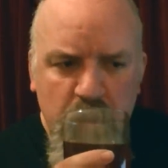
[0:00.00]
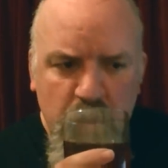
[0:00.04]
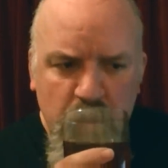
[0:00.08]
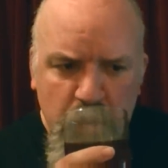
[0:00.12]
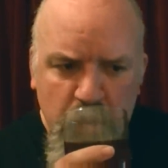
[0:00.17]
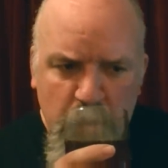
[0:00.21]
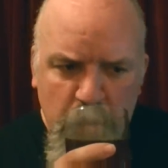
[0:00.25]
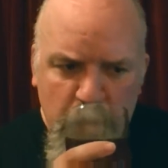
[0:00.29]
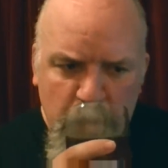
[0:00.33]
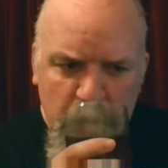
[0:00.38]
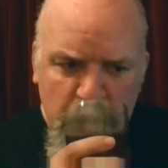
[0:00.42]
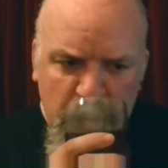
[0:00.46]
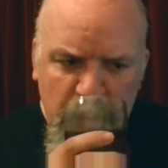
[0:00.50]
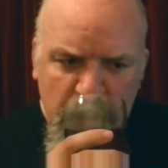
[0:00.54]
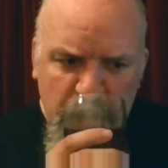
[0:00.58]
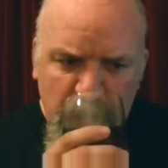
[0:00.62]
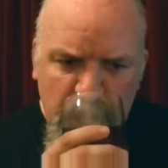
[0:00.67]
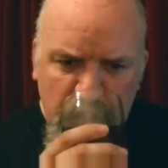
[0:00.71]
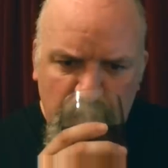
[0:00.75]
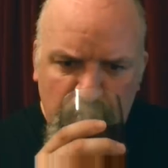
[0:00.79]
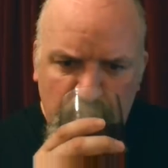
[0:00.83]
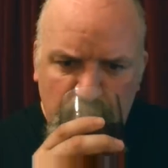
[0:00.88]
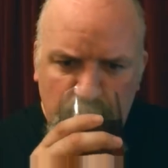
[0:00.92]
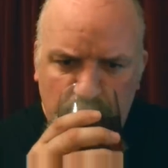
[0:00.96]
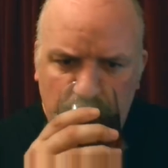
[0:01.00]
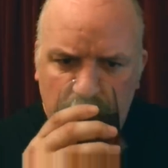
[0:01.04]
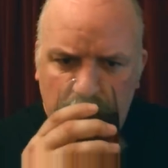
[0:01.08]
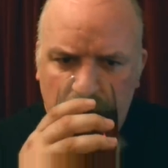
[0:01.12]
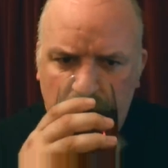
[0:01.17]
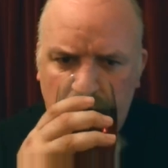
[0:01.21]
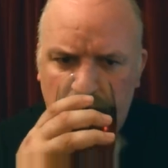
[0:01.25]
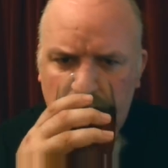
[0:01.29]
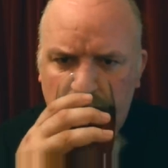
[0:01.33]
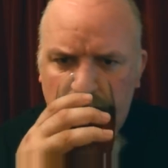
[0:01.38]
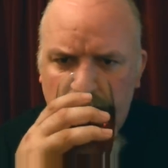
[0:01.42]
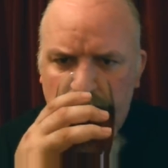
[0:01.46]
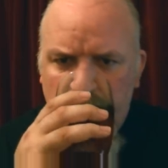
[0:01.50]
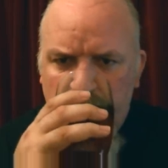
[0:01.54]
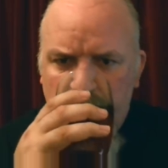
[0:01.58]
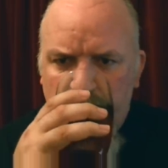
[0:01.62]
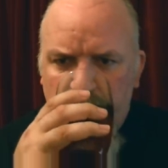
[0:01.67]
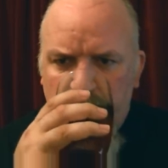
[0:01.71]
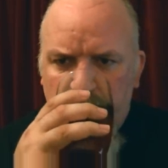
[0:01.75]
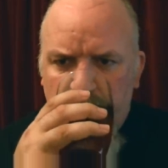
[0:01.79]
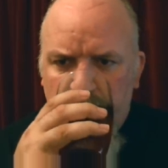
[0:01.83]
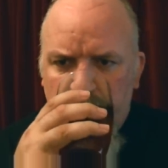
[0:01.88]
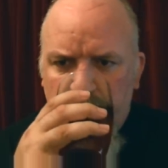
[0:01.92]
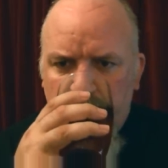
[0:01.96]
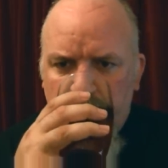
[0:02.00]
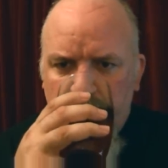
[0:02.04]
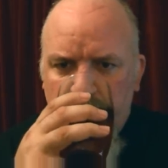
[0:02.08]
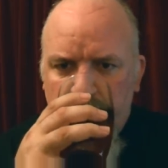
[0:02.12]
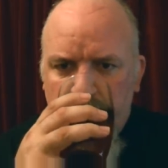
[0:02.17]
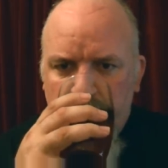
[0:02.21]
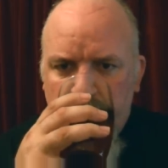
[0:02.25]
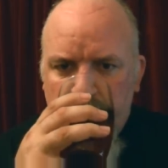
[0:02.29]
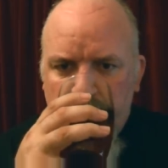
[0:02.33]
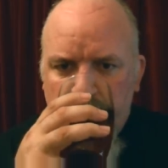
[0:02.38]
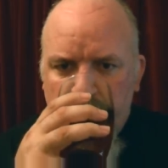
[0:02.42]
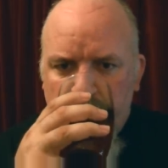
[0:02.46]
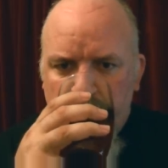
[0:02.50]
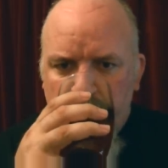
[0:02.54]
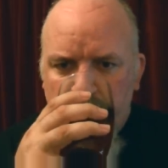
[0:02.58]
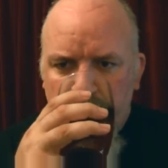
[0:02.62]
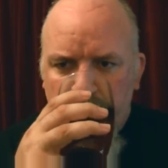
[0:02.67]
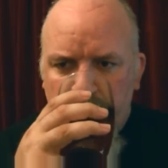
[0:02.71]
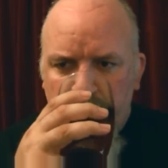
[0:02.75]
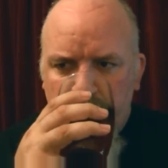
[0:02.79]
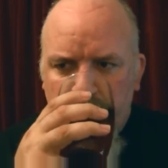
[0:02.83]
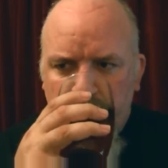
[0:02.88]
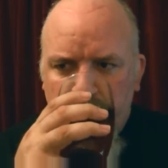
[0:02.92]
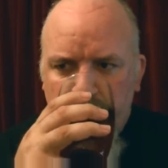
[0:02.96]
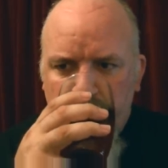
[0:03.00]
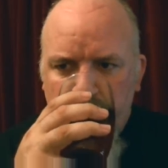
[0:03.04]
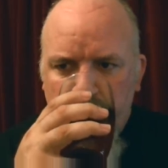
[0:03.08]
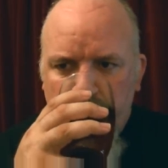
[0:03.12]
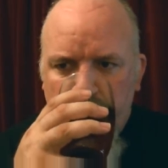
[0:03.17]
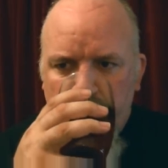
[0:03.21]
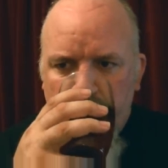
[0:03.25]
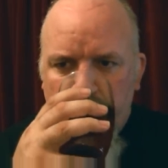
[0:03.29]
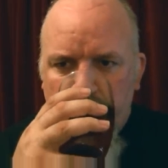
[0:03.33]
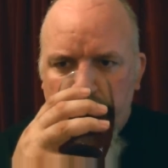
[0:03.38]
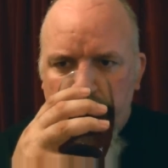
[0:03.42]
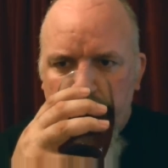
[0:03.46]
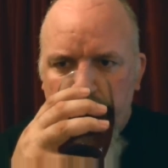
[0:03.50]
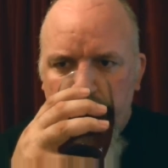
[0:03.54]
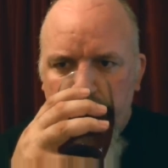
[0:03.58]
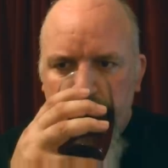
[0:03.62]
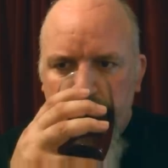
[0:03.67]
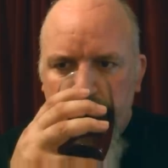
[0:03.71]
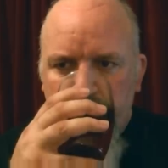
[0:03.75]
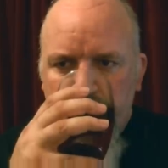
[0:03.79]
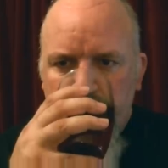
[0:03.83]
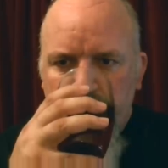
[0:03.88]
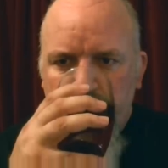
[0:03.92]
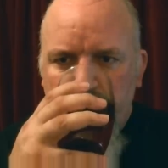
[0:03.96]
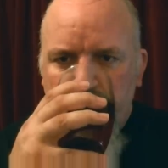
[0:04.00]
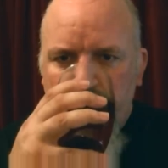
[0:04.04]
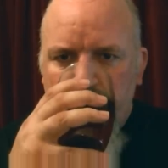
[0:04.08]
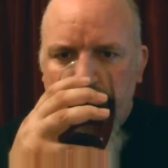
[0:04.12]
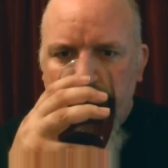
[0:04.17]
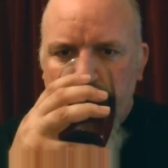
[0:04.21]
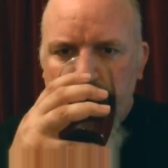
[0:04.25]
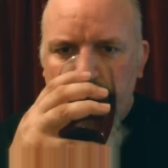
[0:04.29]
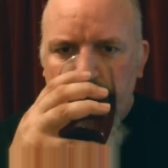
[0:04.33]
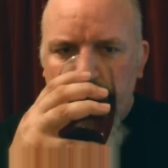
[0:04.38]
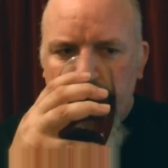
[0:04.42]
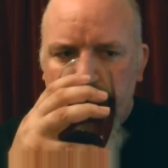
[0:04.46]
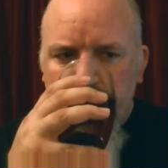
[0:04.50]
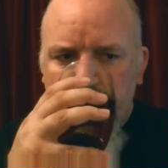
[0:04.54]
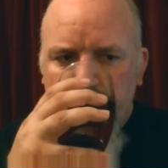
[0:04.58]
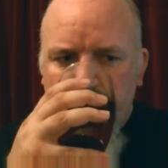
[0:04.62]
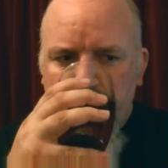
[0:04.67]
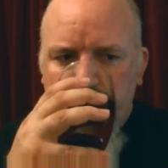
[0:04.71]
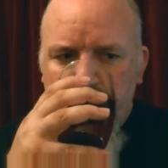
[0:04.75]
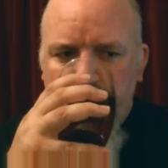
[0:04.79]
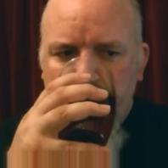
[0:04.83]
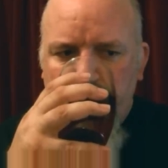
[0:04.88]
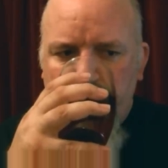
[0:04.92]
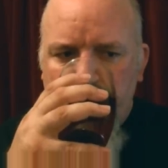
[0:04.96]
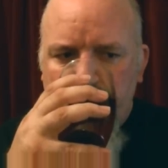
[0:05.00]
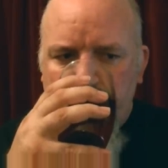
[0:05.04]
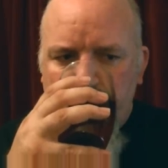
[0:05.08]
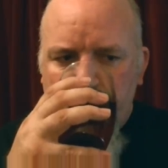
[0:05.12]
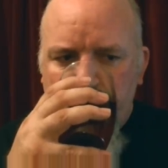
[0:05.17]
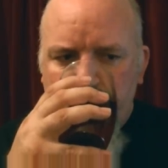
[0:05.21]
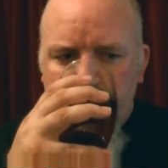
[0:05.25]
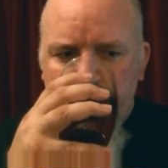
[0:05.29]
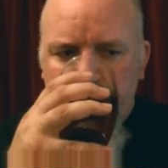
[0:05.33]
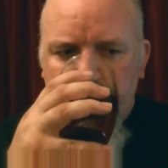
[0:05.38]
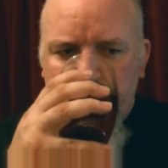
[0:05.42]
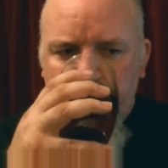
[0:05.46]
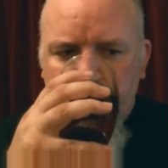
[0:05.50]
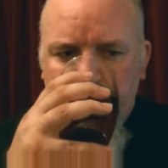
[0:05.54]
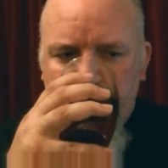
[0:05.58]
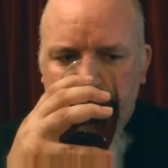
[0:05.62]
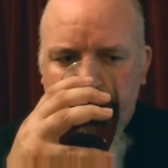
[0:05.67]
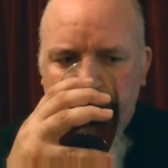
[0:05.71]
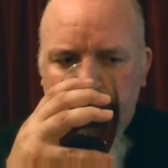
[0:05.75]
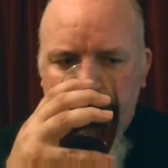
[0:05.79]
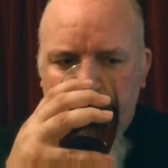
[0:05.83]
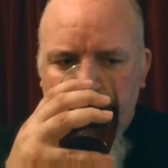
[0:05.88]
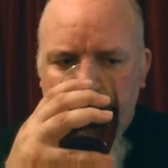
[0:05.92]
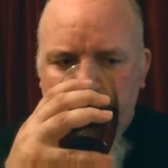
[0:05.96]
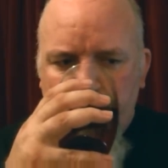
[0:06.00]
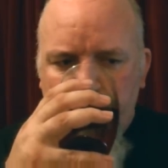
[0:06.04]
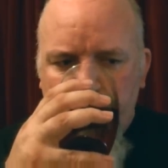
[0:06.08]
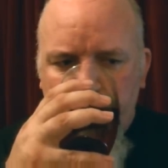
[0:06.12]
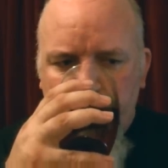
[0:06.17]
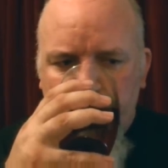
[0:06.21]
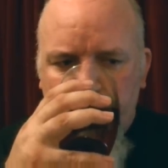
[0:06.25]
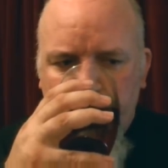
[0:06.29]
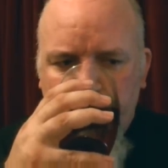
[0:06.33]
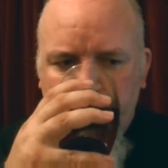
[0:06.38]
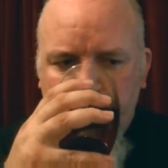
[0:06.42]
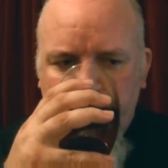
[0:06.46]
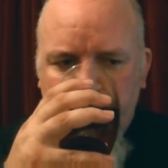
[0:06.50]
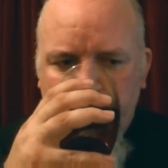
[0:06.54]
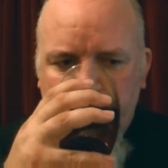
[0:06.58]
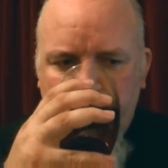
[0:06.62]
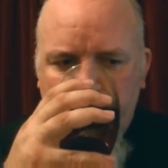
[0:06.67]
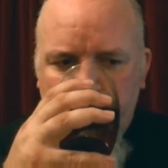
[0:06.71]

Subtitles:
[no speech]